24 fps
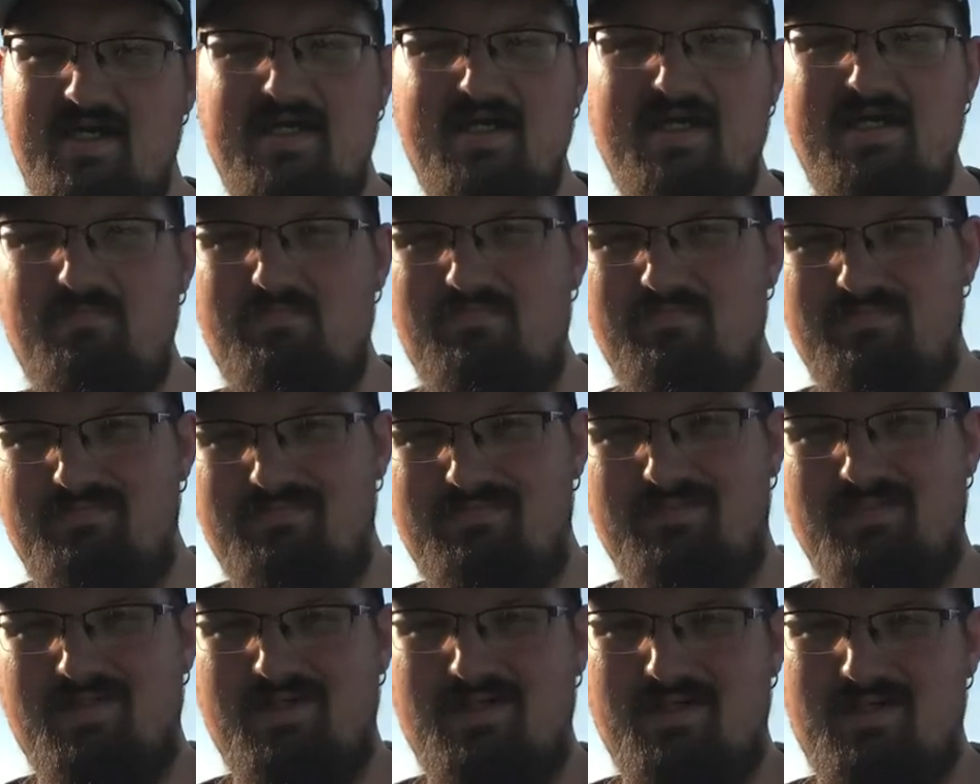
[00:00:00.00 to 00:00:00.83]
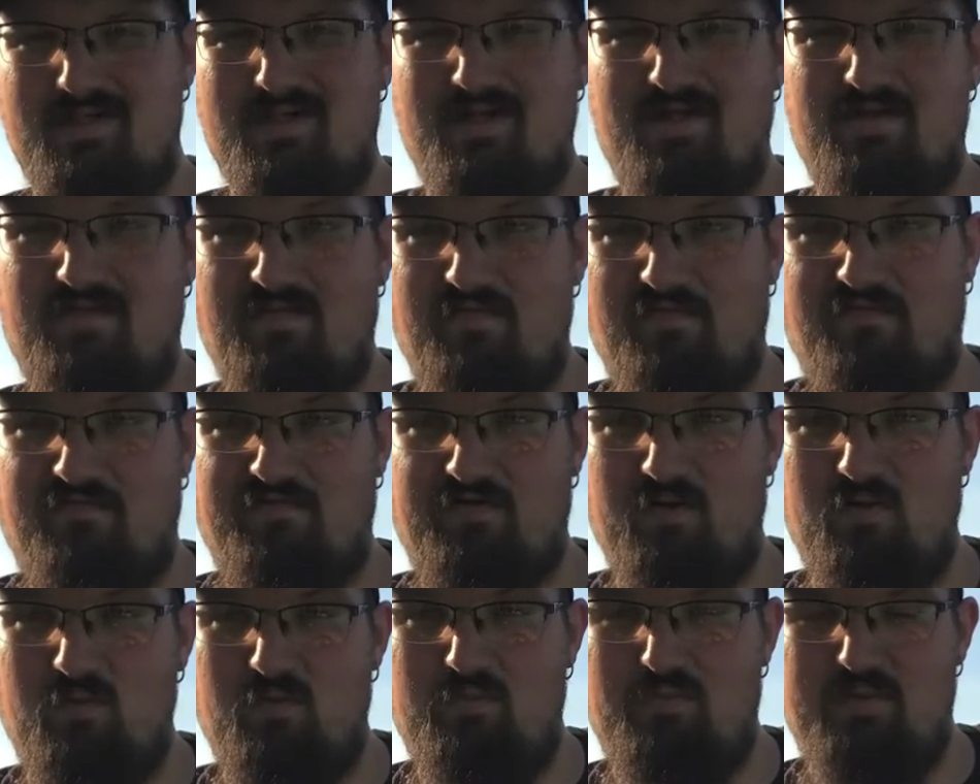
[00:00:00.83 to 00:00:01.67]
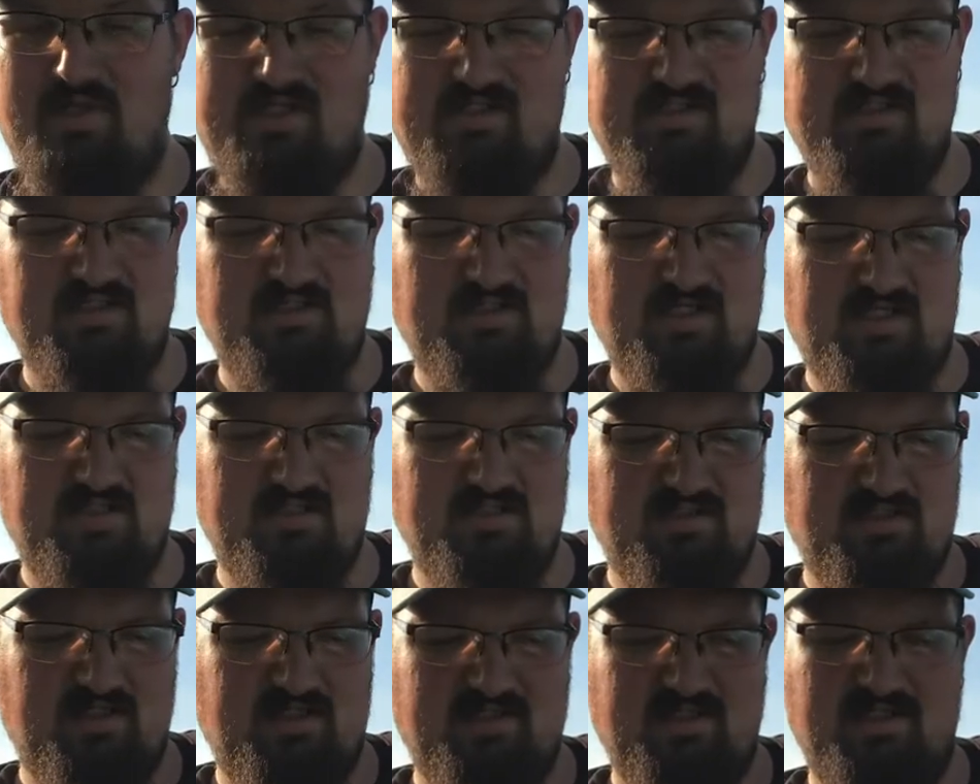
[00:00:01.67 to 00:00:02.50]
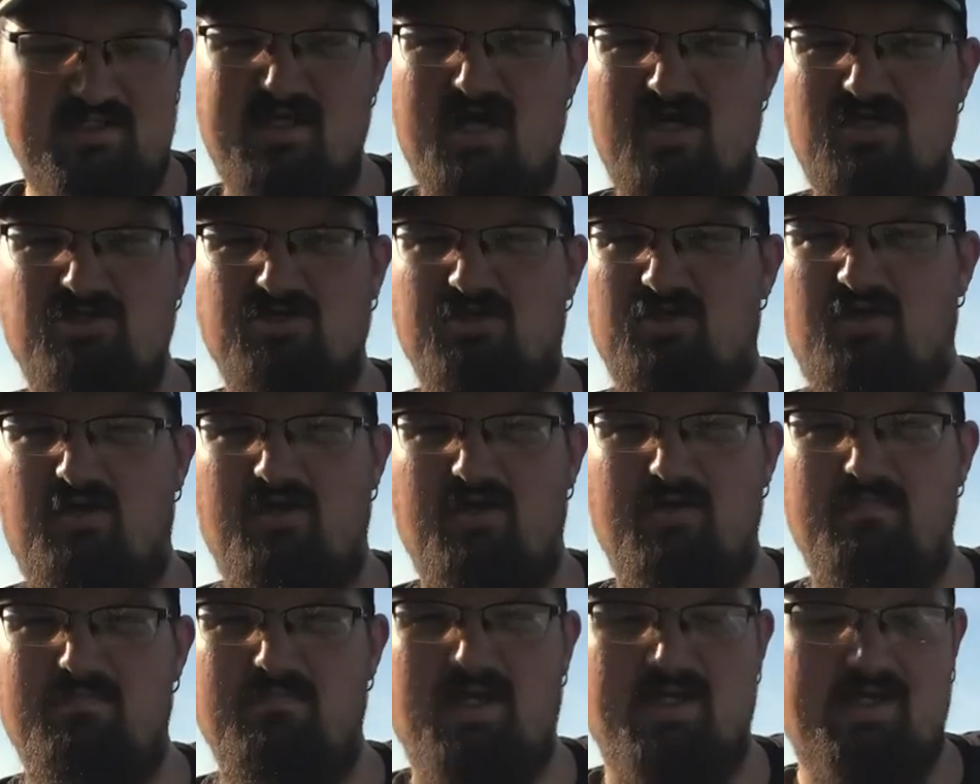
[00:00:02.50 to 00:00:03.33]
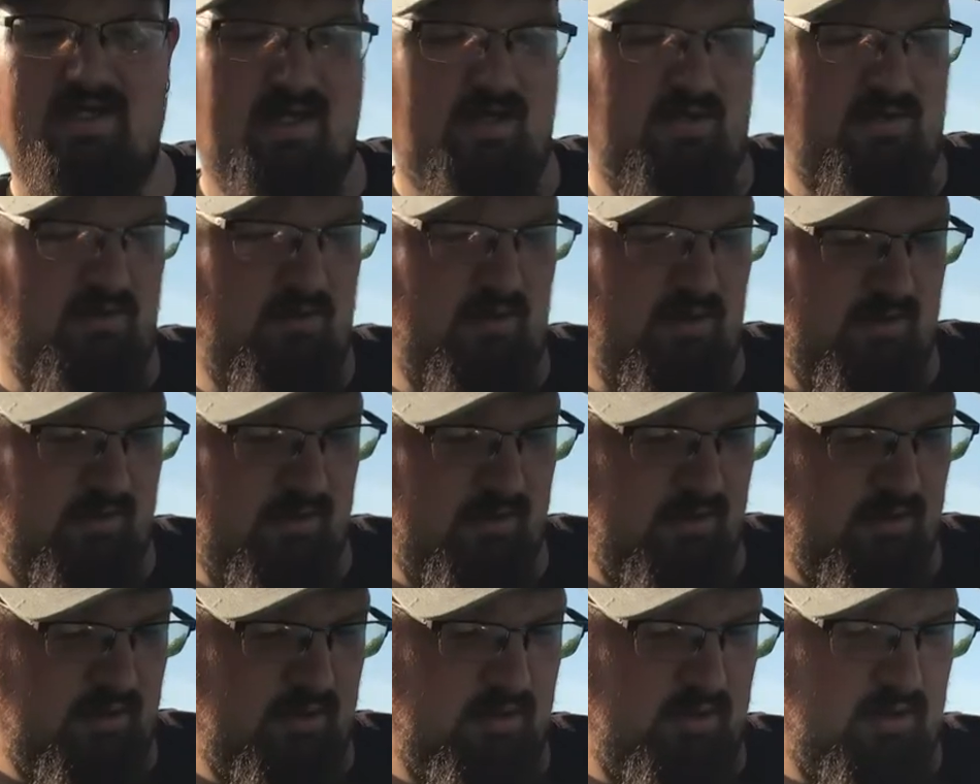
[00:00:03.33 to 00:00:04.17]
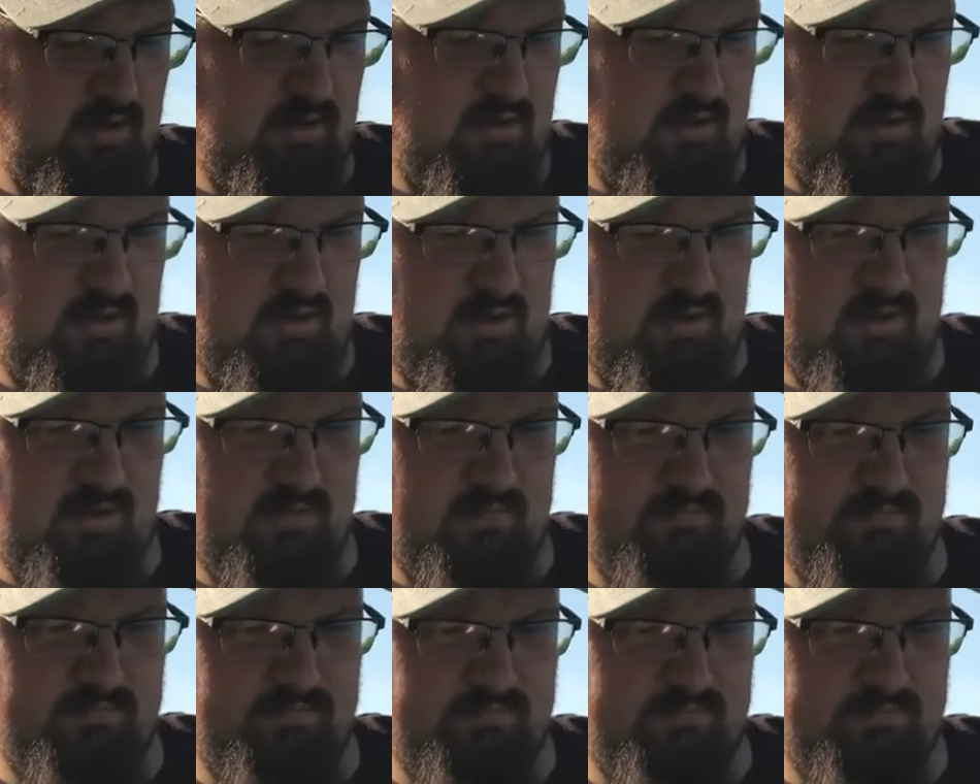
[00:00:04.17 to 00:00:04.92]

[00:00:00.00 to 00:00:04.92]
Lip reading: eat the fruit peaches. It's a texture thing. I can't do it. I